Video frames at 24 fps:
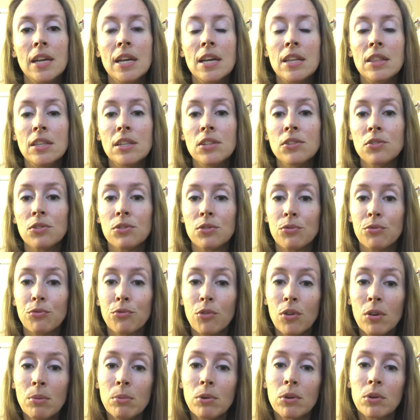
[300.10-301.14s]
These are the
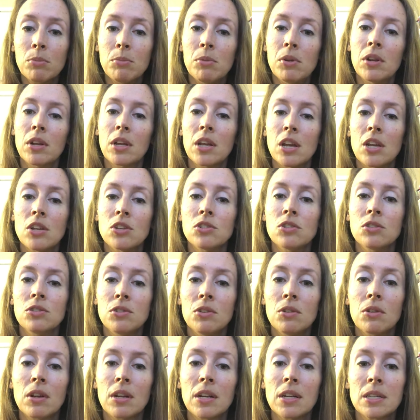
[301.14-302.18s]
formal communications you
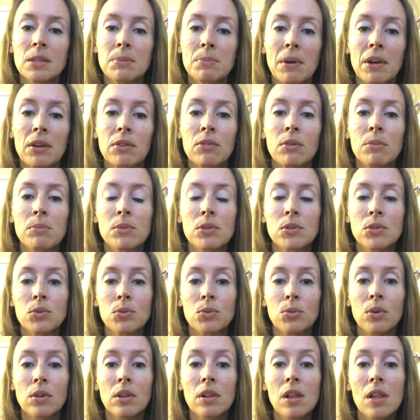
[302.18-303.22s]
can expect from the
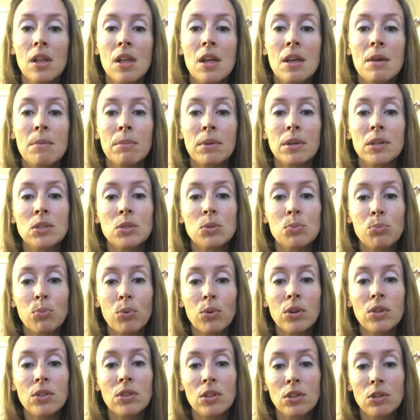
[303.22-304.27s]
school, but it's important that